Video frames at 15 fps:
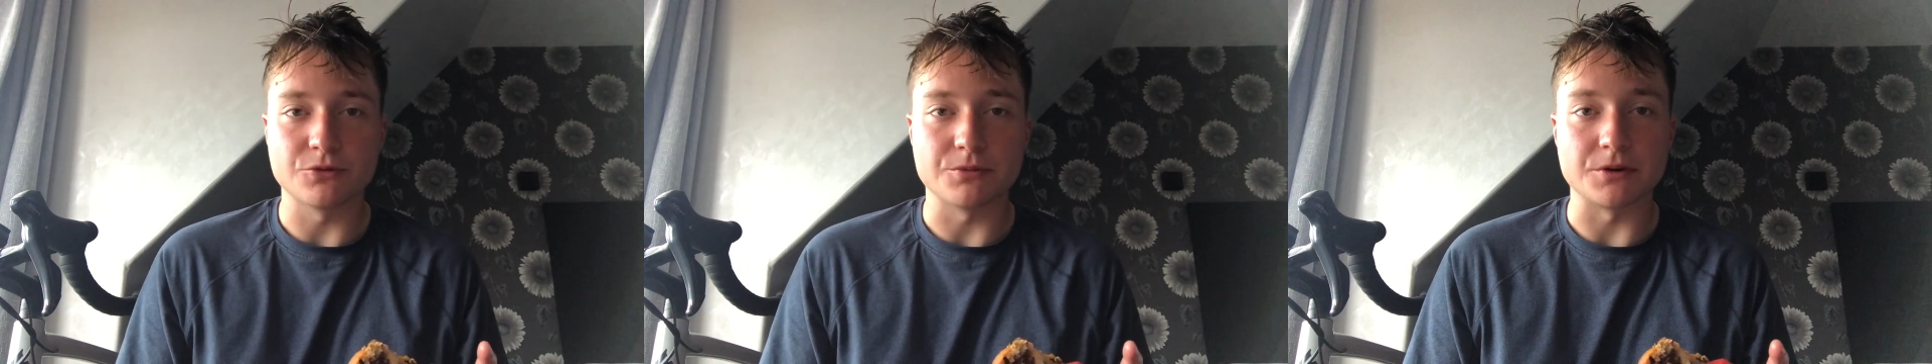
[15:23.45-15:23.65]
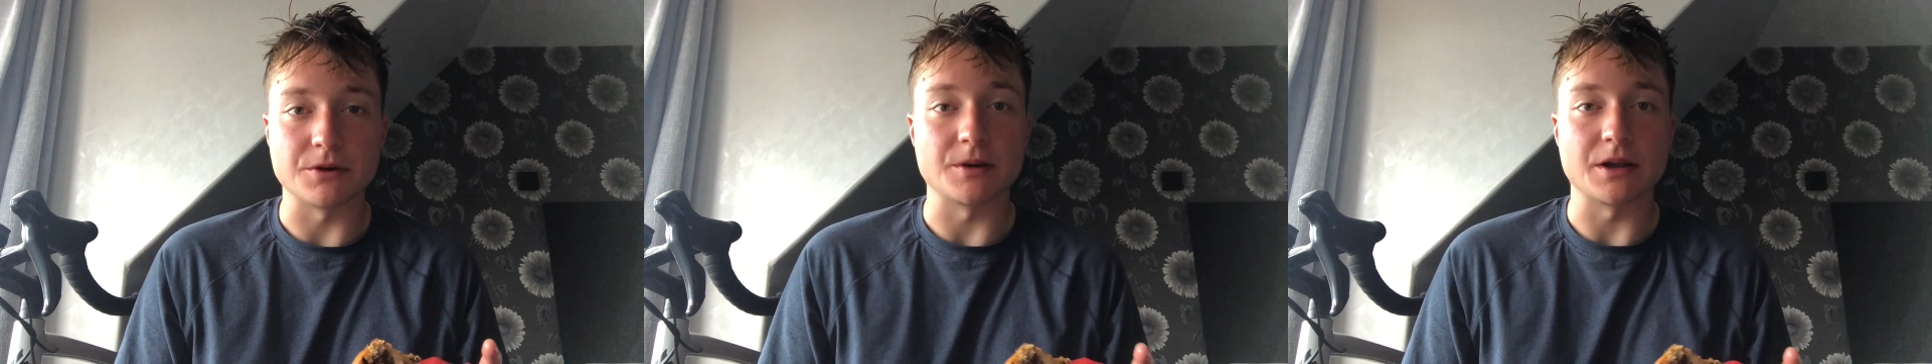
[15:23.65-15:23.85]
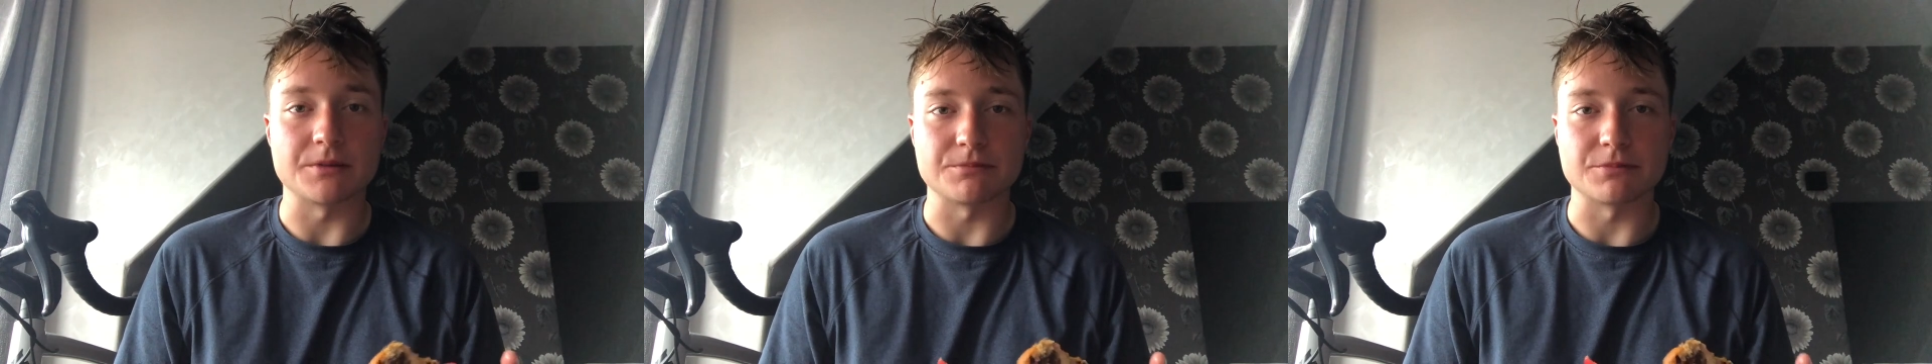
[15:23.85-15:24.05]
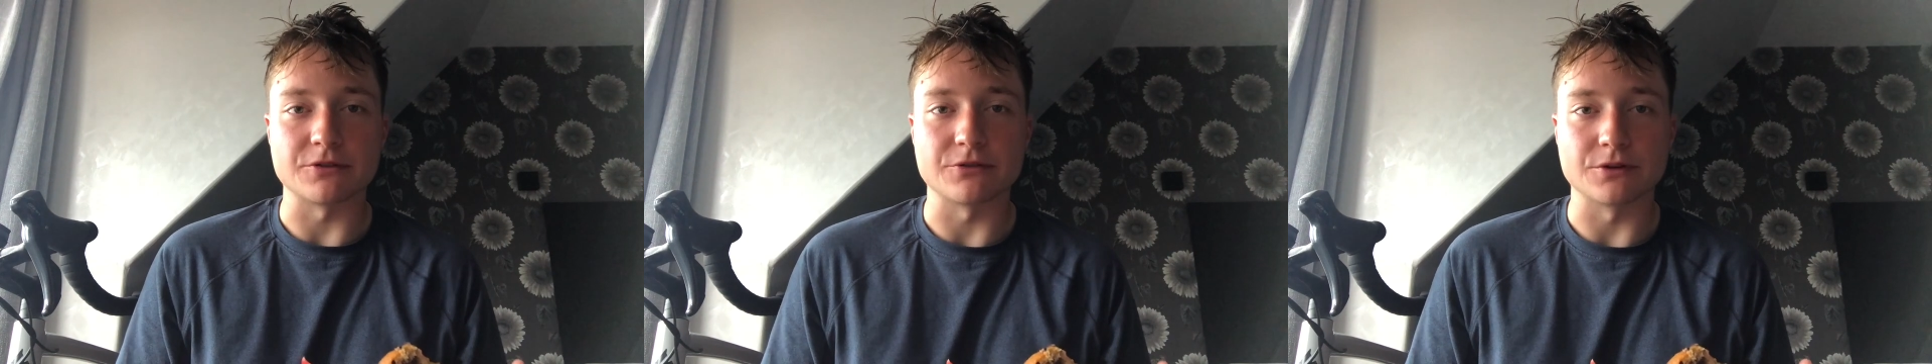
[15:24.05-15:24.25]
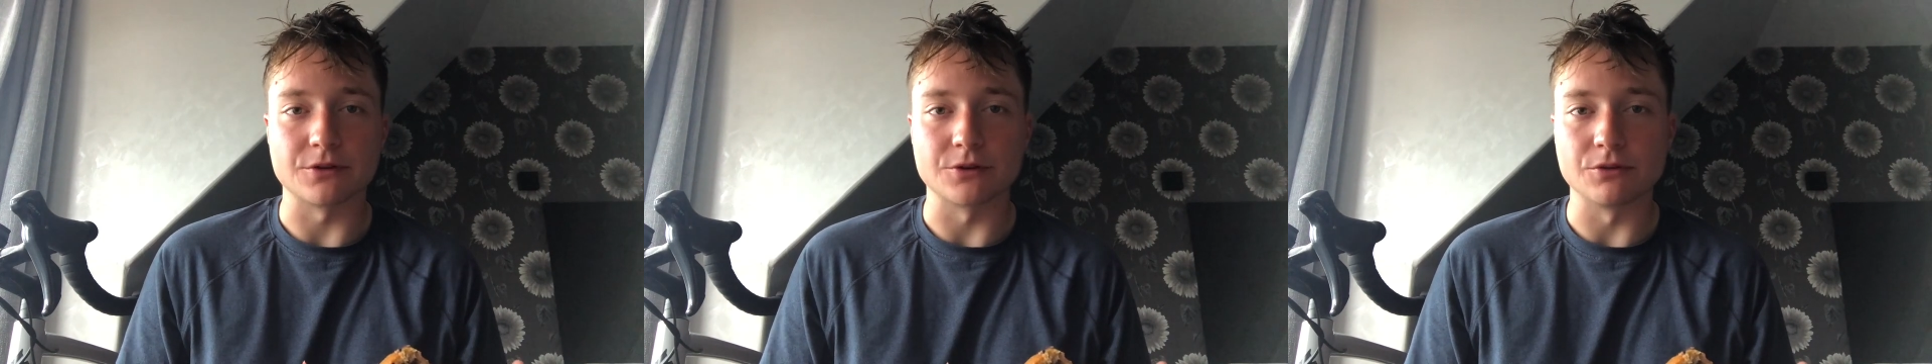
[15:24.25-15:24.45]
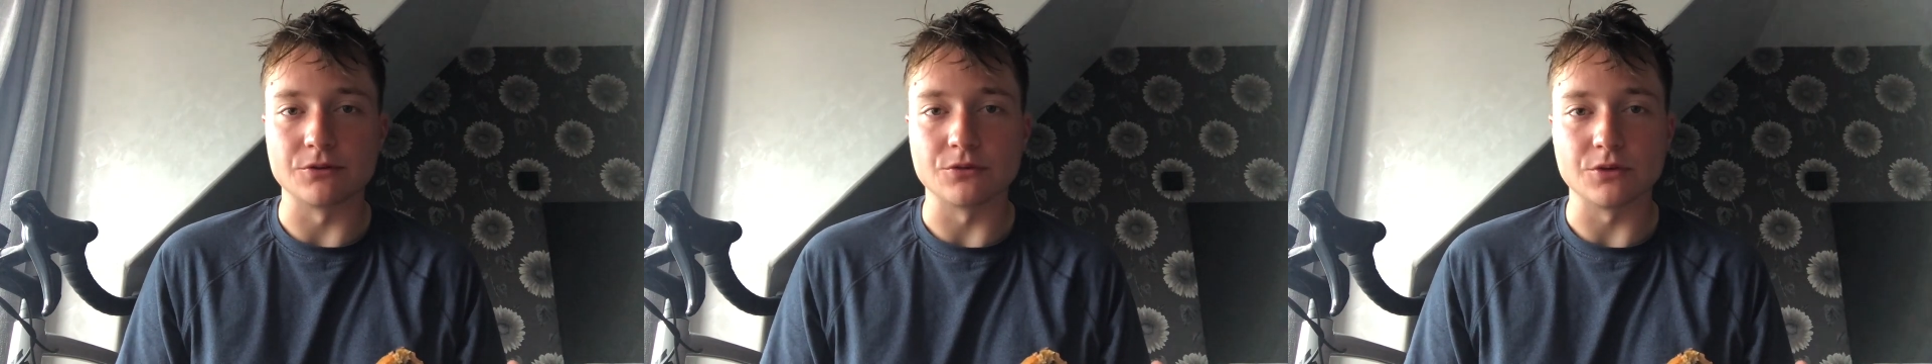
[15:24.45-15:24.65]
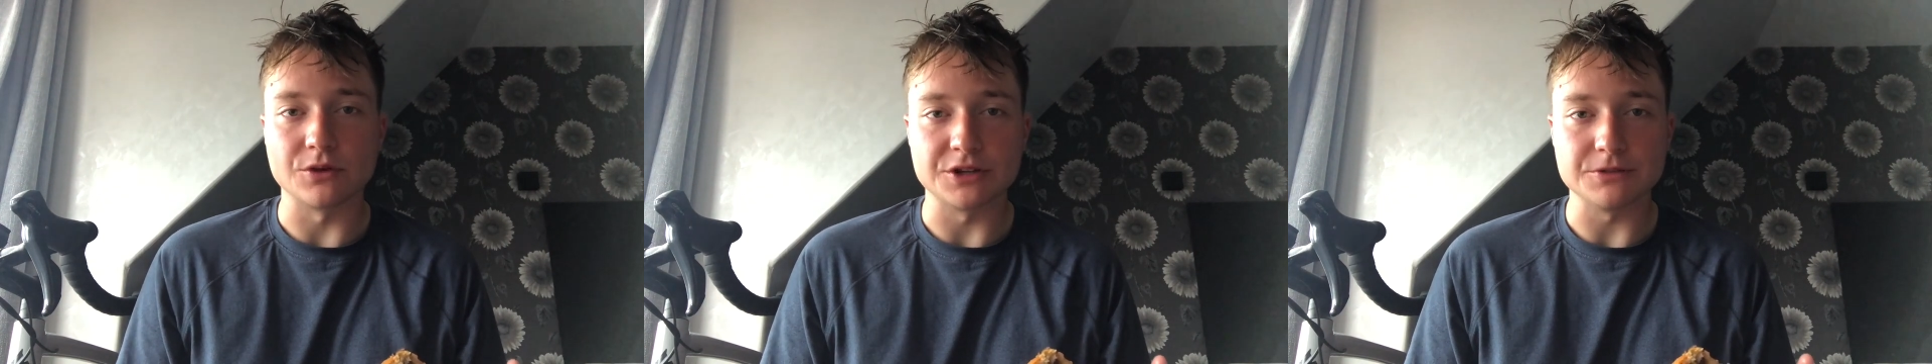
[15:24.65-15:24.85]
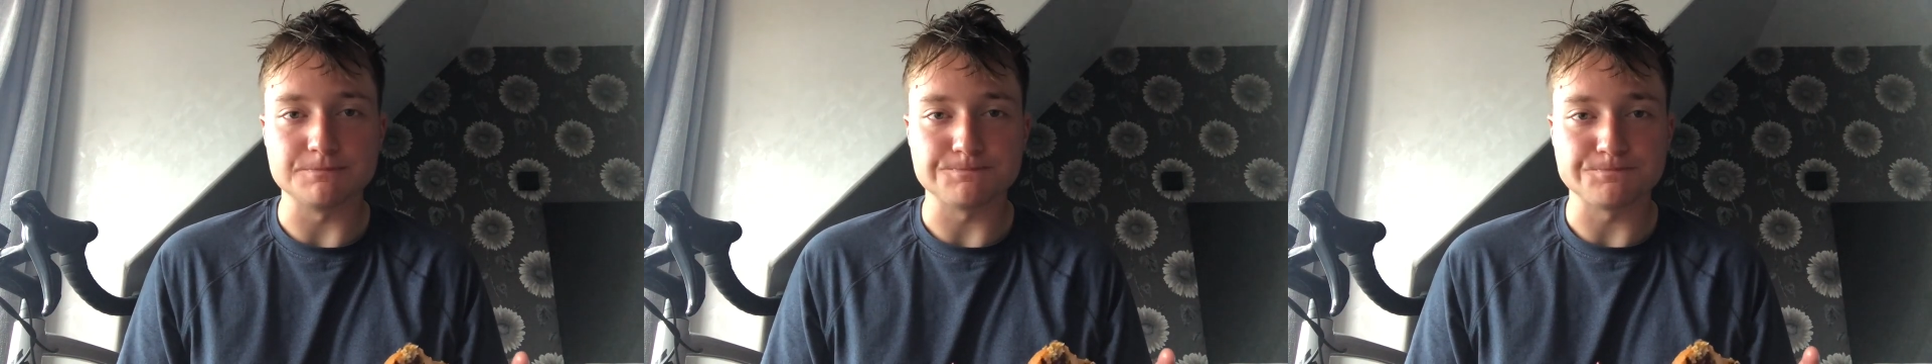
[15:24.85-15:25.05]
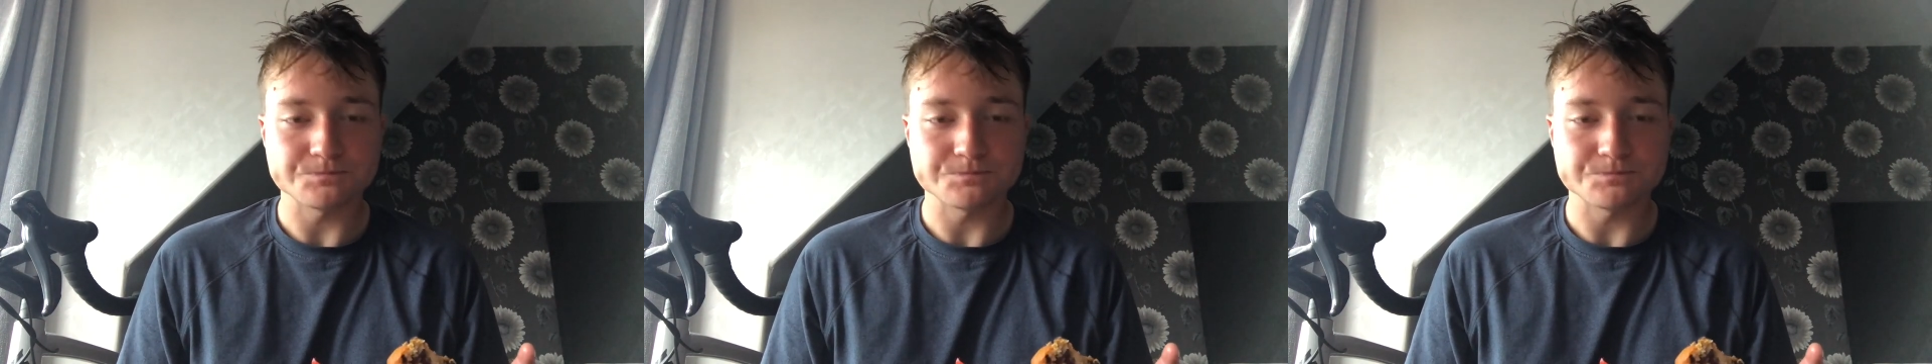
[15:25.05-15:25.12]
but I would prefer to avoid it.